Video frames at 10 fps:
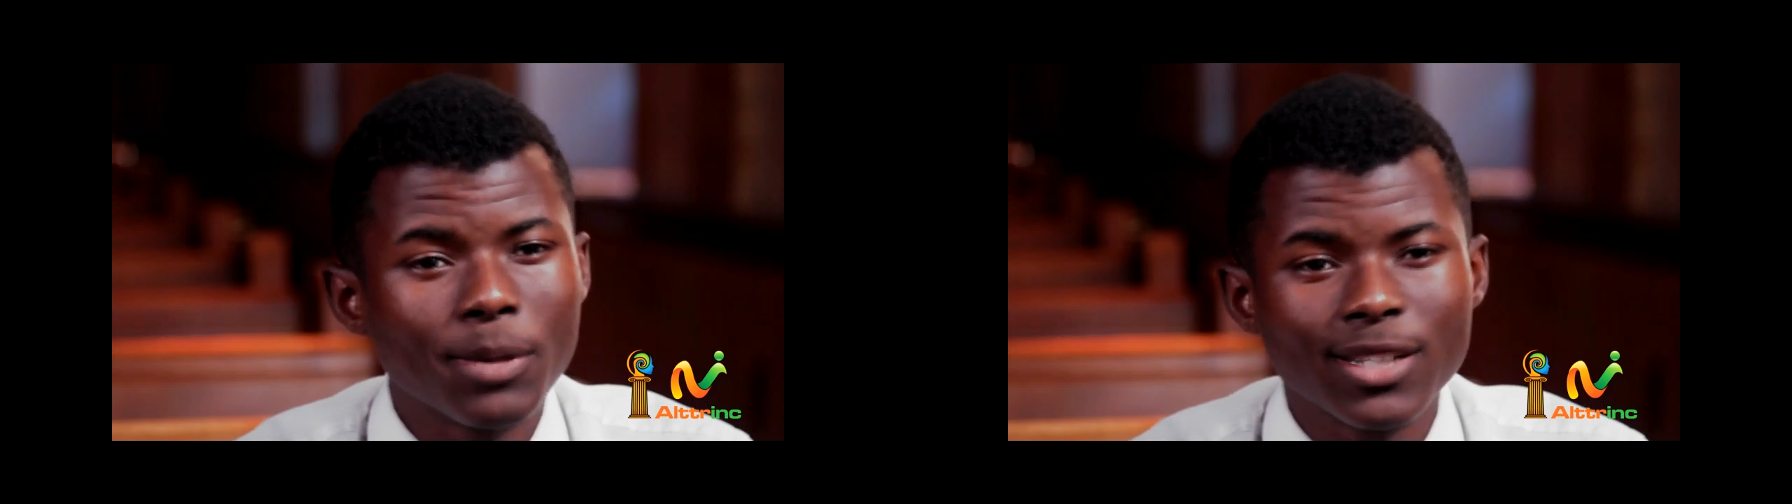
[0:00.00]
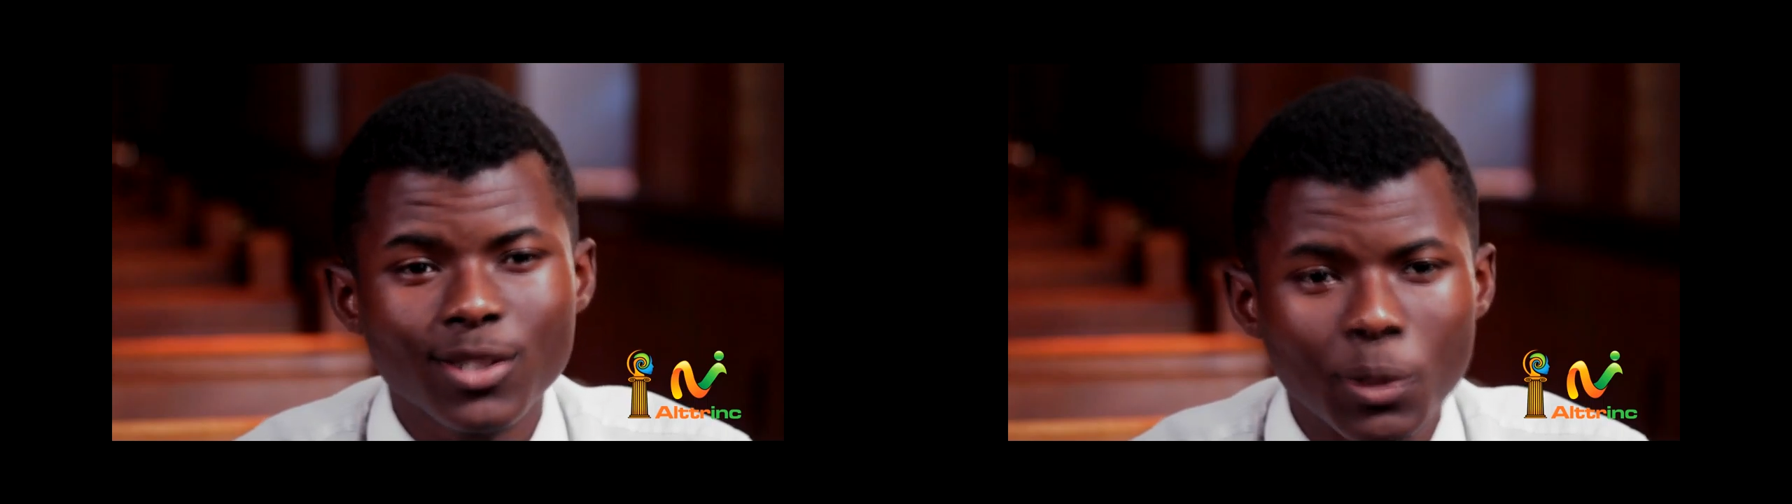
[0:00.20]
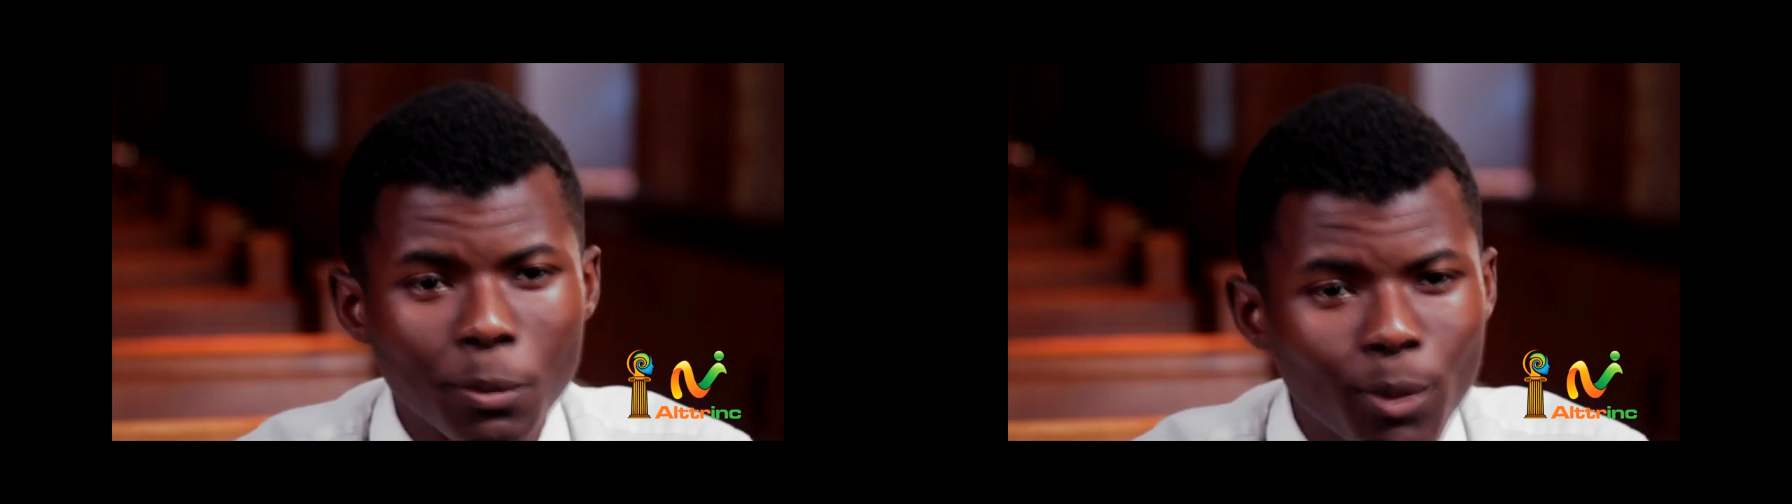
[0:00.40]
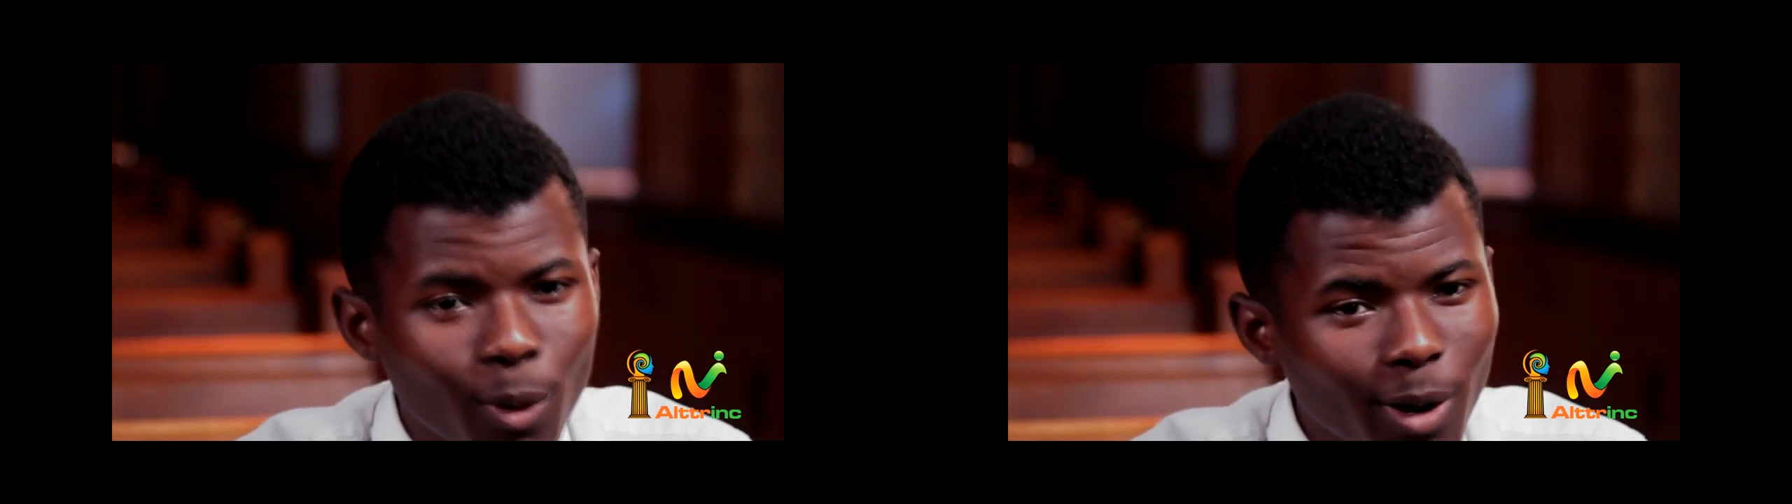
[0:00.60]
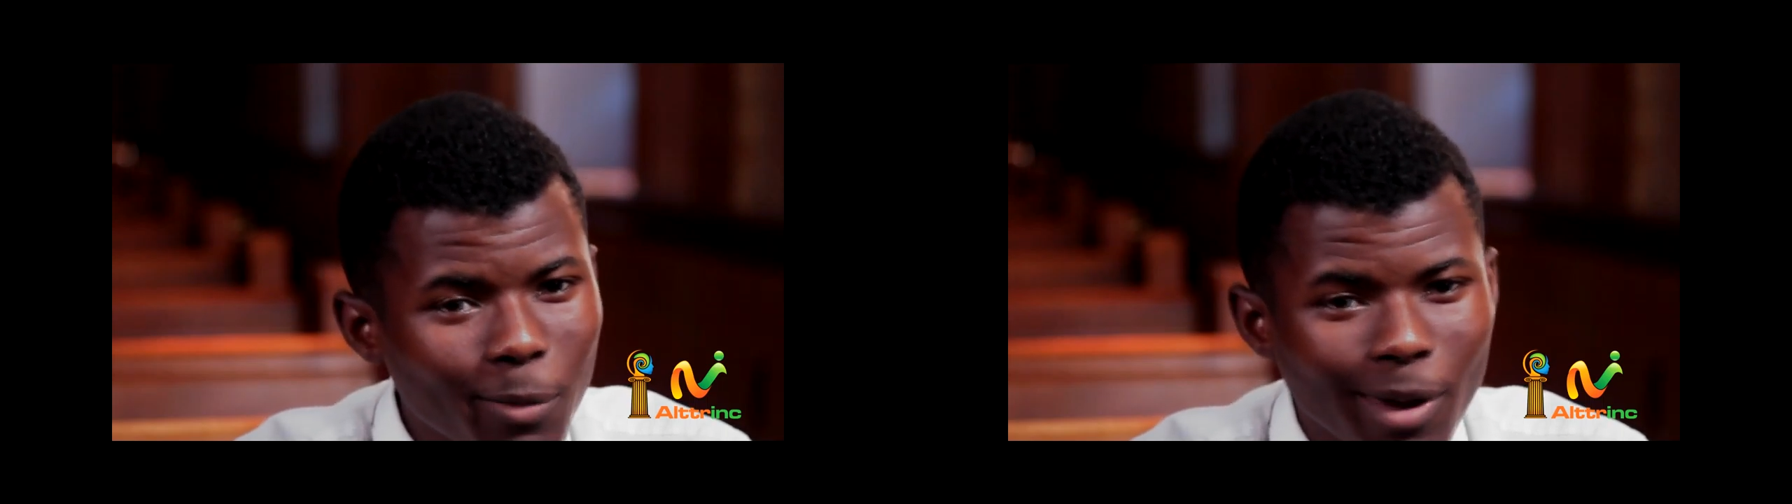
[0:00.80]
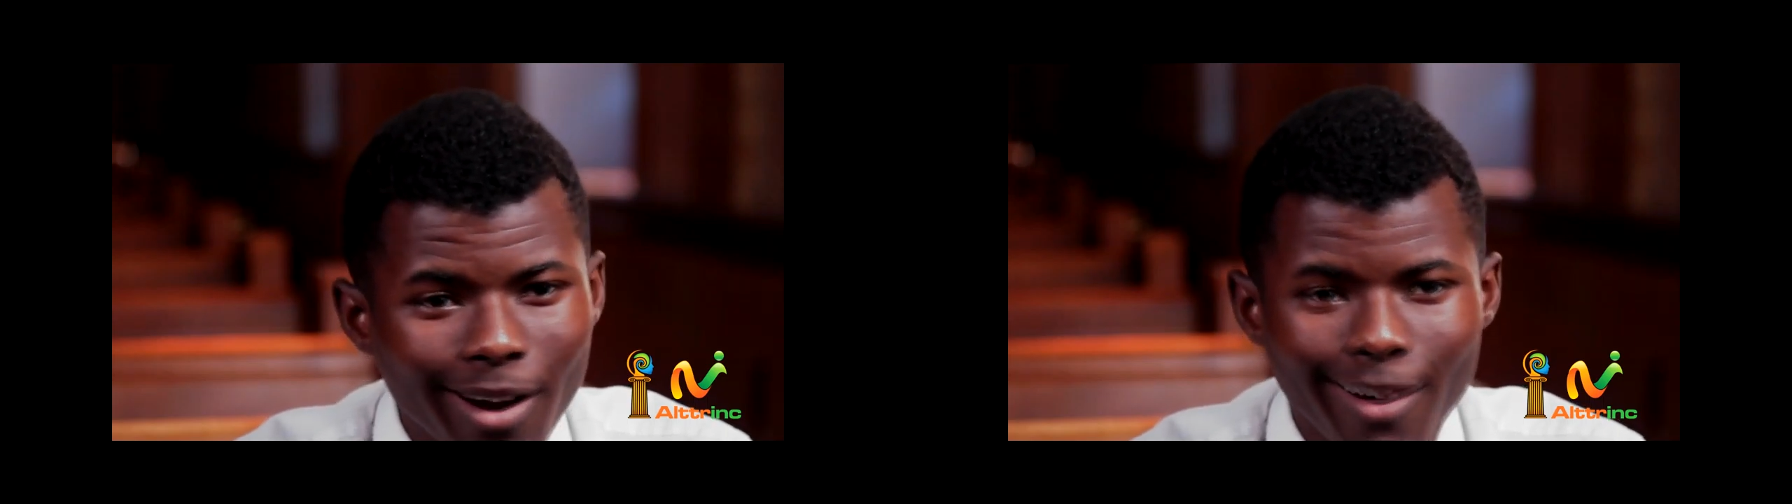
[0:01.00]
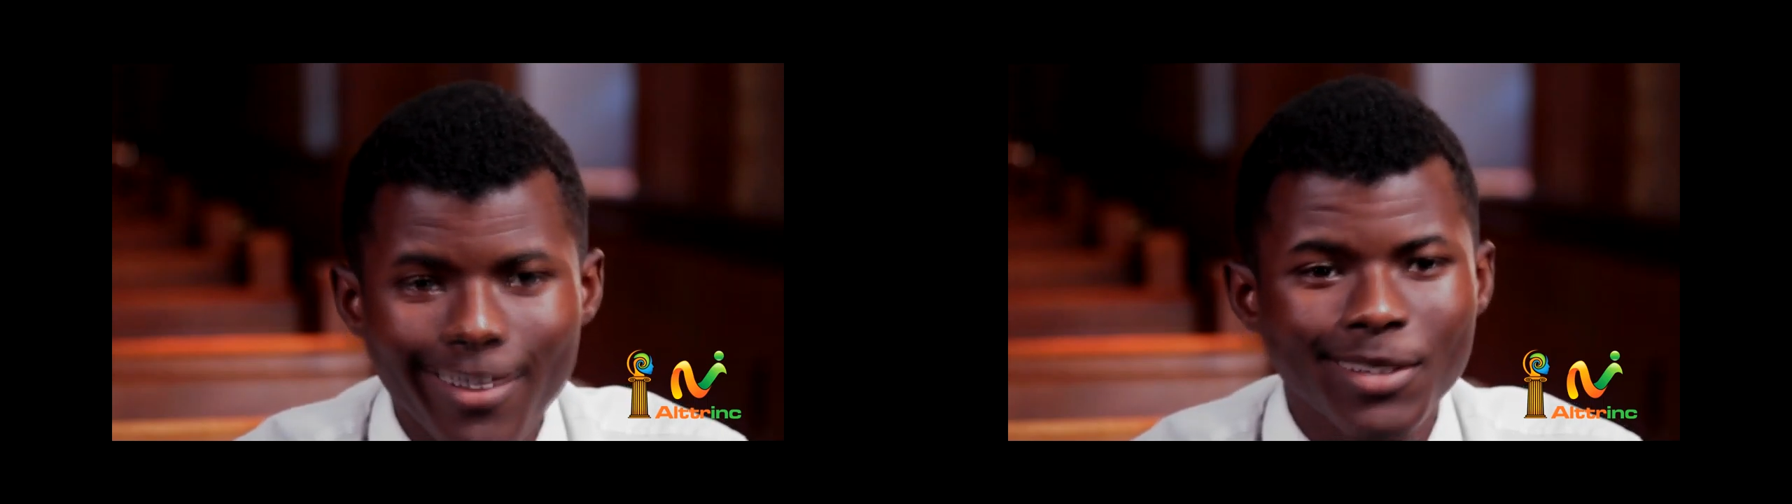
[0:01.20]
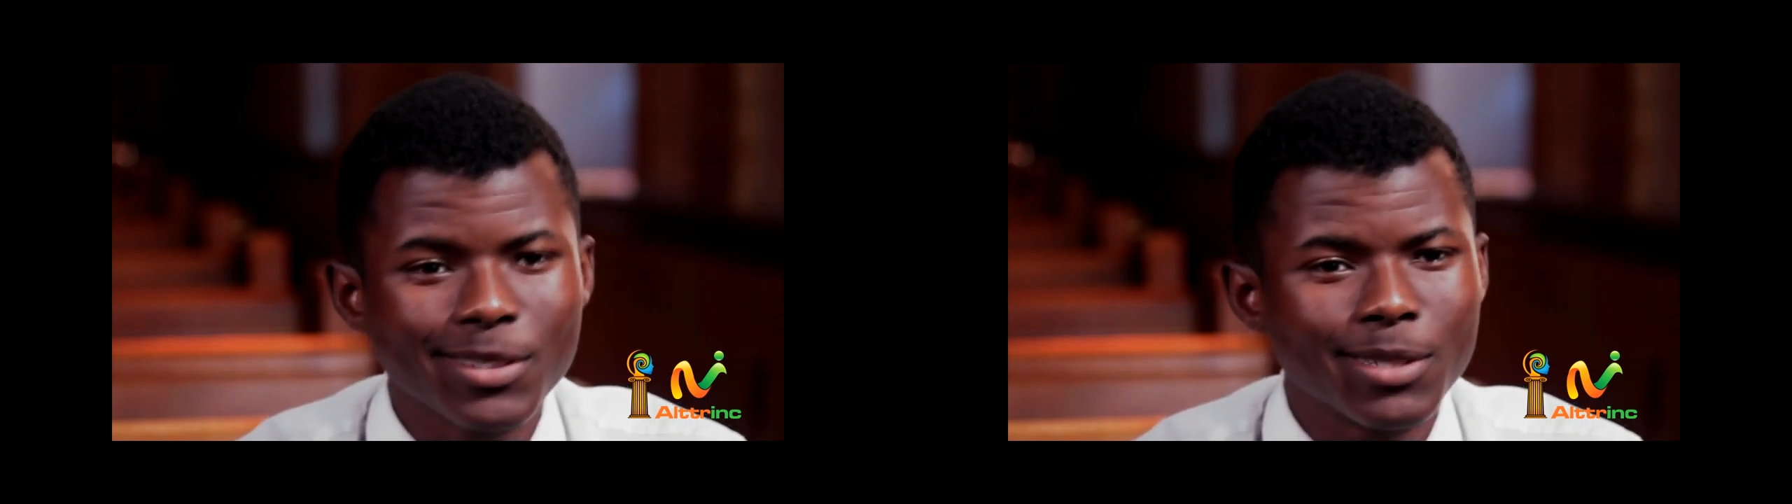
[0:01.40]
him and I started pouring my
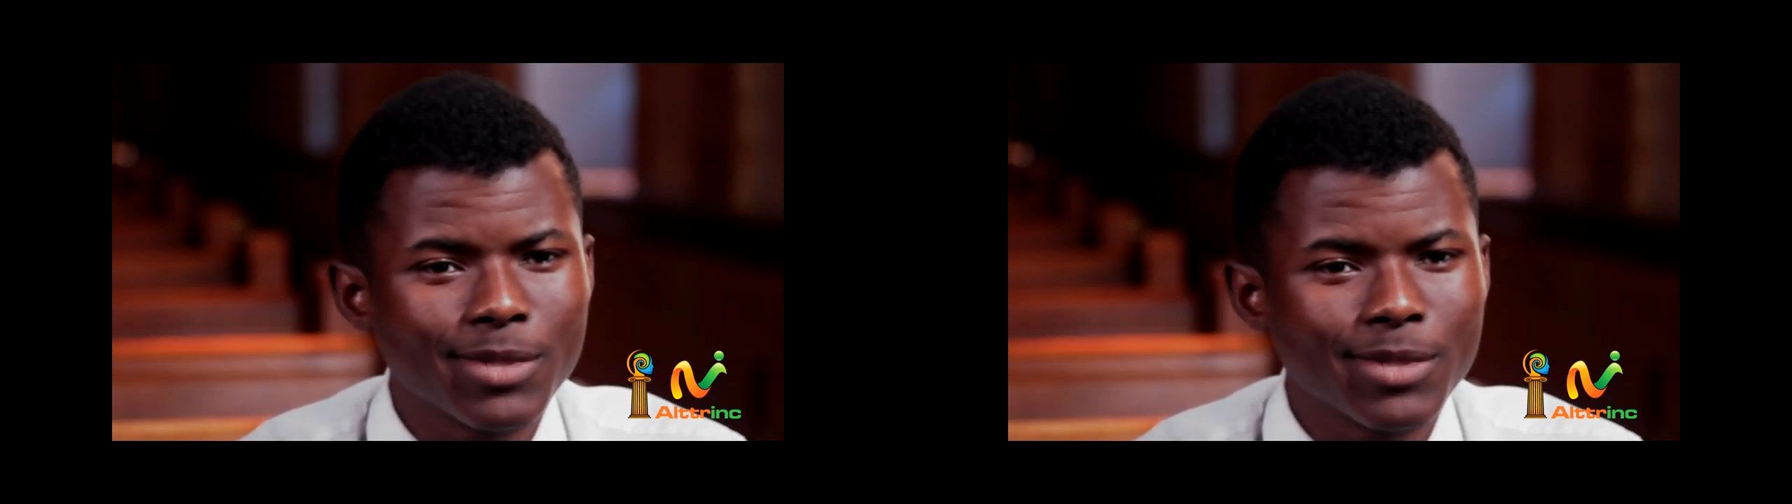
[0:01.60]
heart out to him,